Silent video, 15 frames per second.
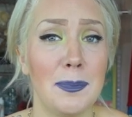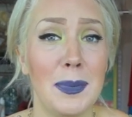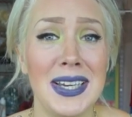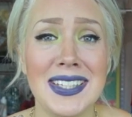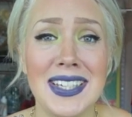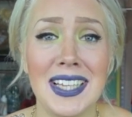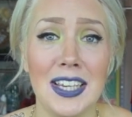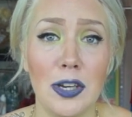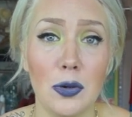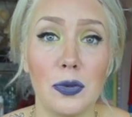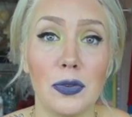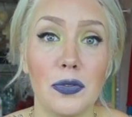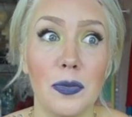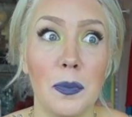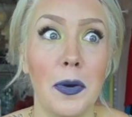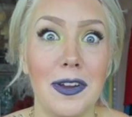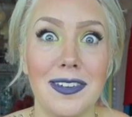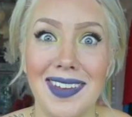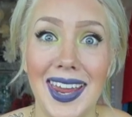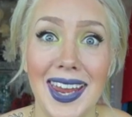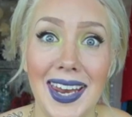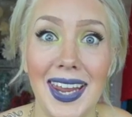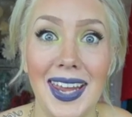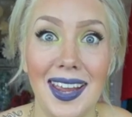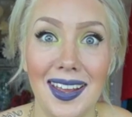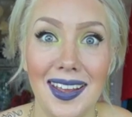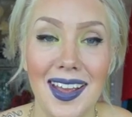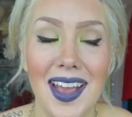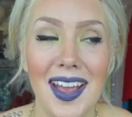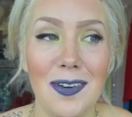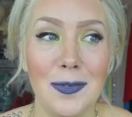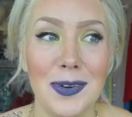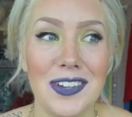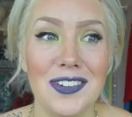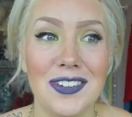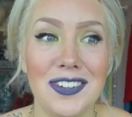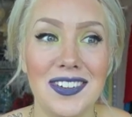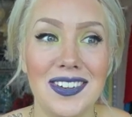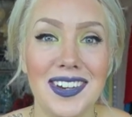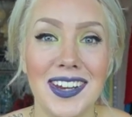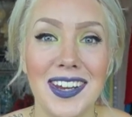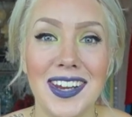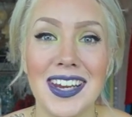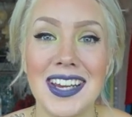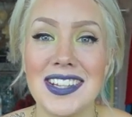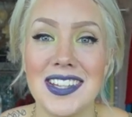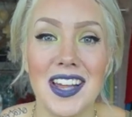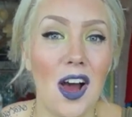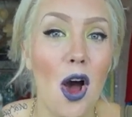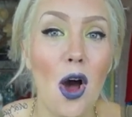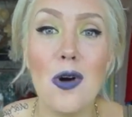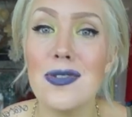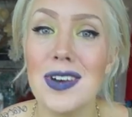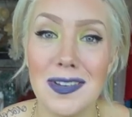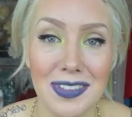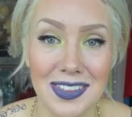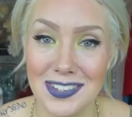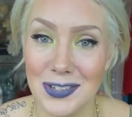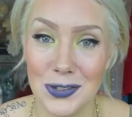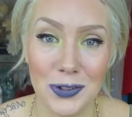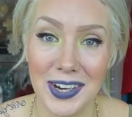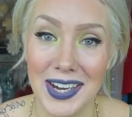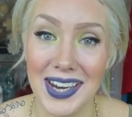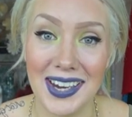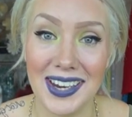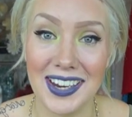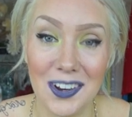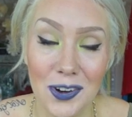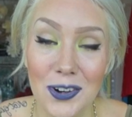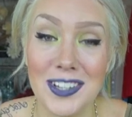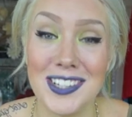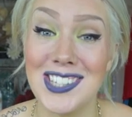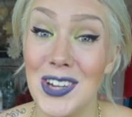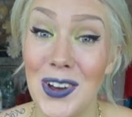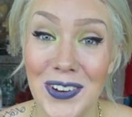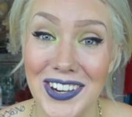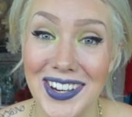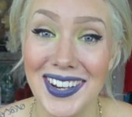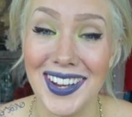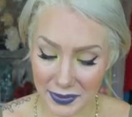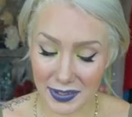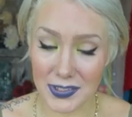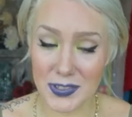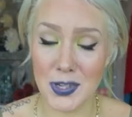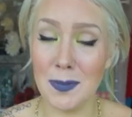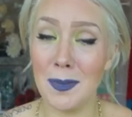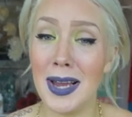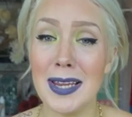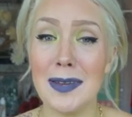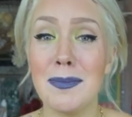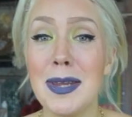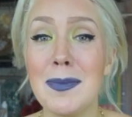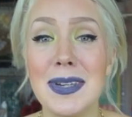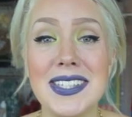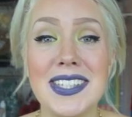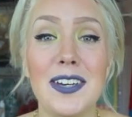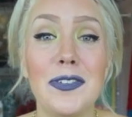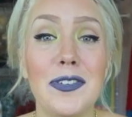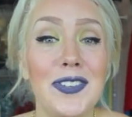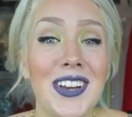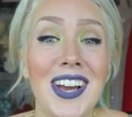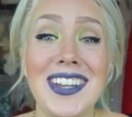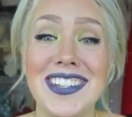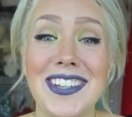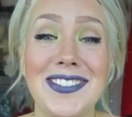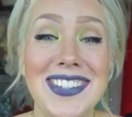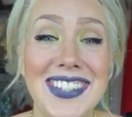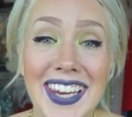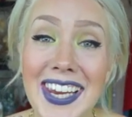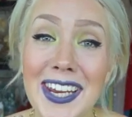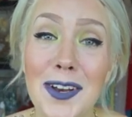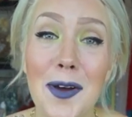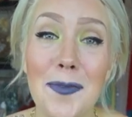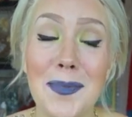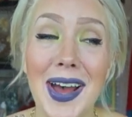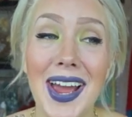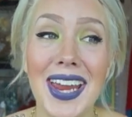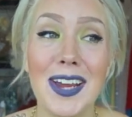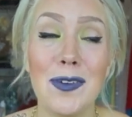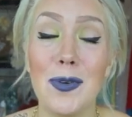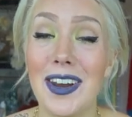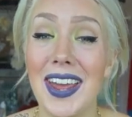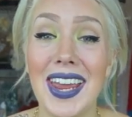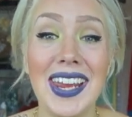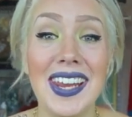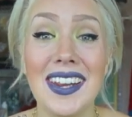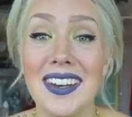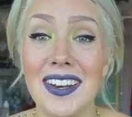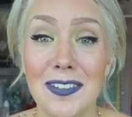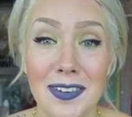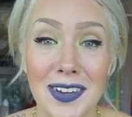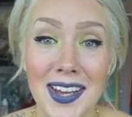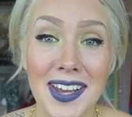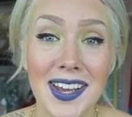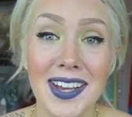basically caused from overeating, which is a whole nother story on its own. So myself, if you guys have seen my what I eat in a